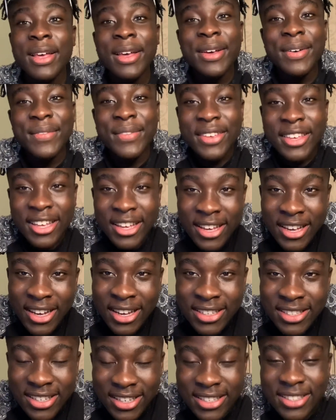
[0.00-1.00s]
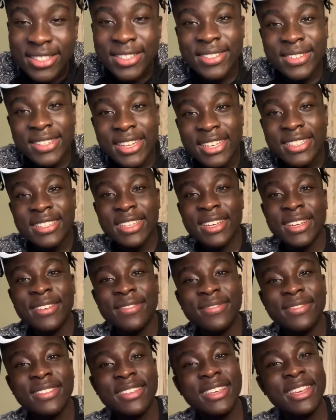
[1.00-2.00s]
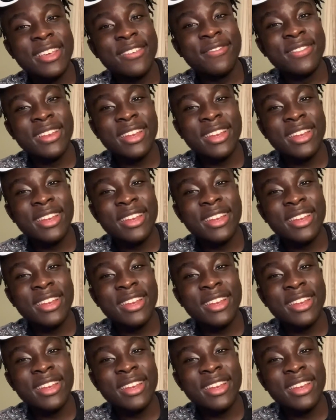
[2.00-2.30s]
But yeah, guys, until next time, you get me,